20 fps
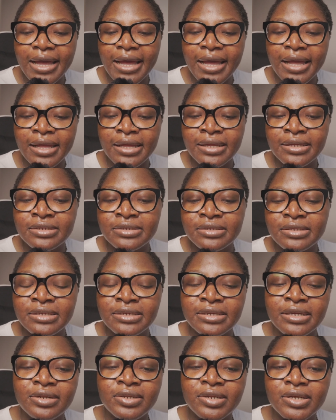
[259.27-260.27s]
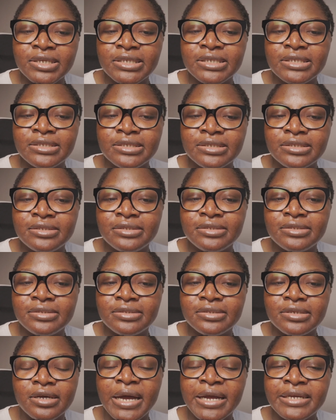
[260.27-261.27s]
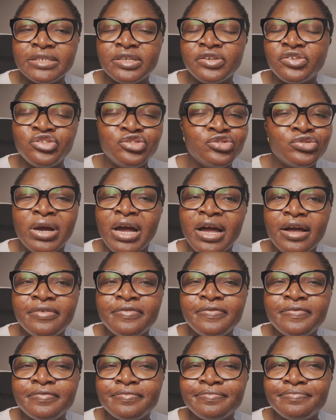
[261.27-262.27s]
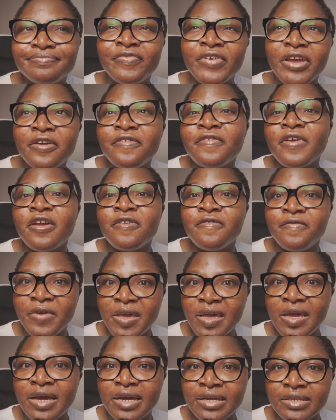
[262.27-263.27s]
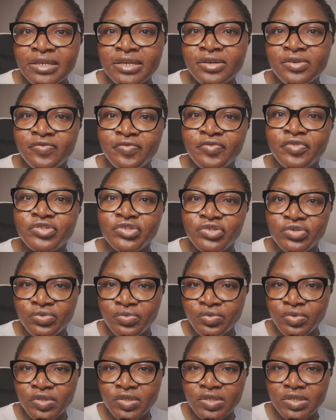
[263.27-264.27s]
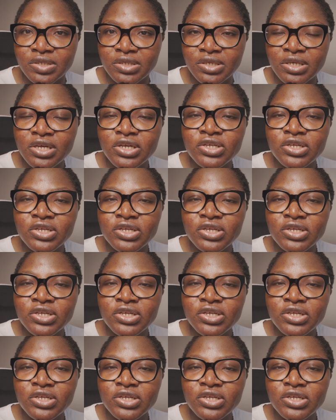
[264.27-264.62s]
And in outlining this idea, you have very, very vague idea of what you want.